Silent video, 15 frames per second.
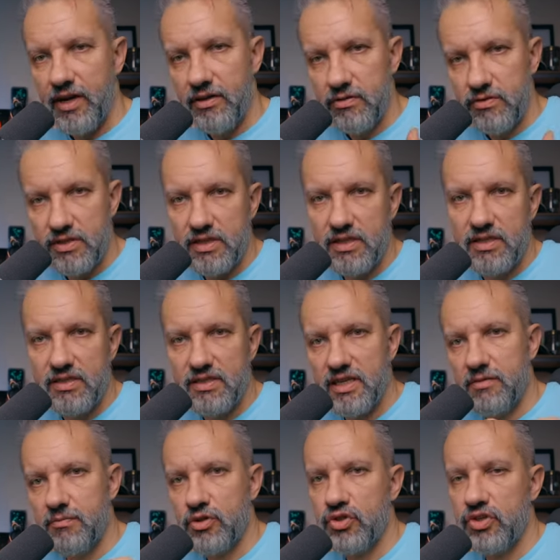I used
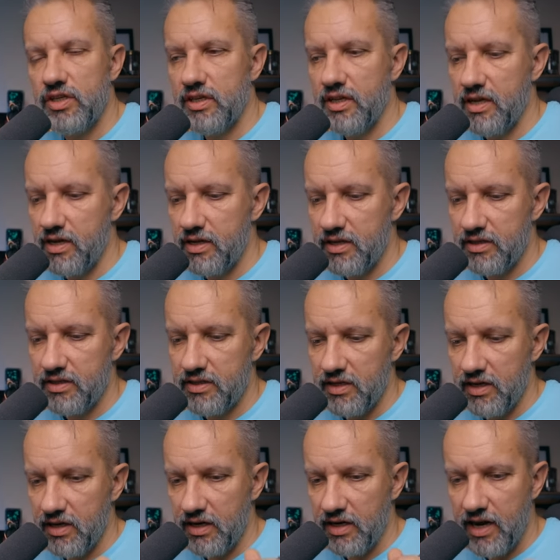that machine as
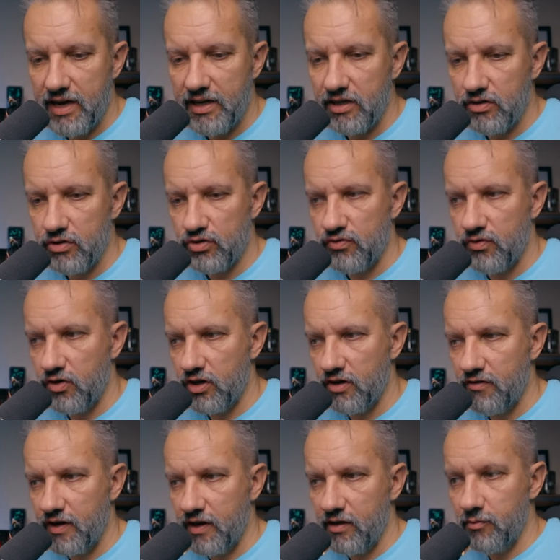a Hackintosh for a
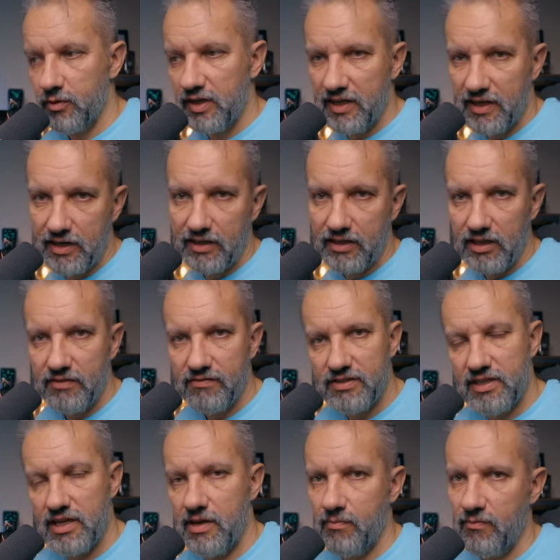while, but currently
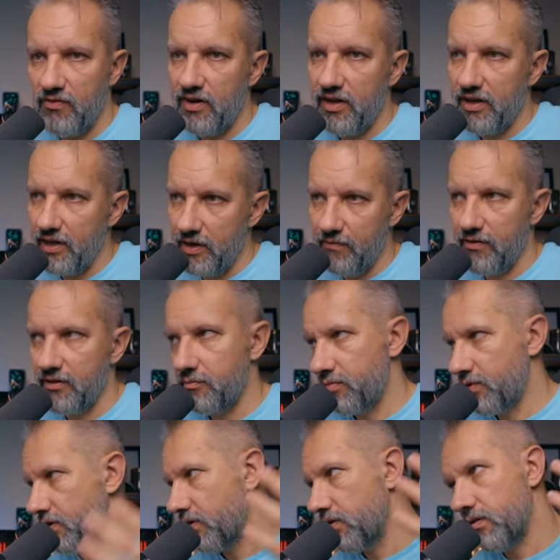with M1, M1
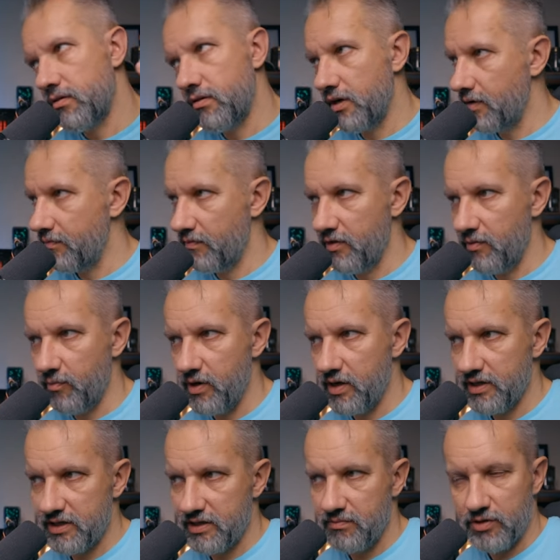Pro, M1
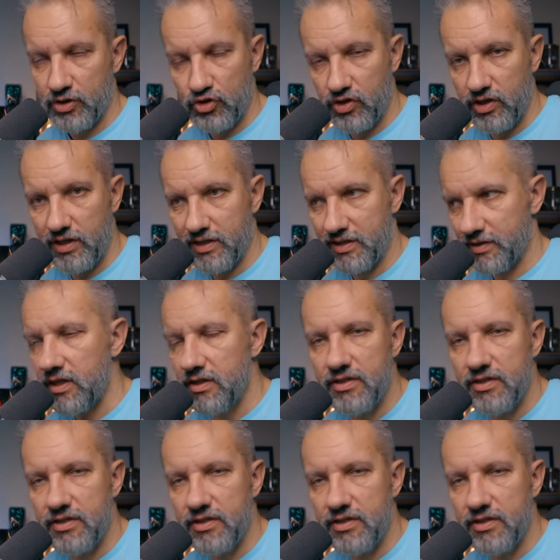Max machines,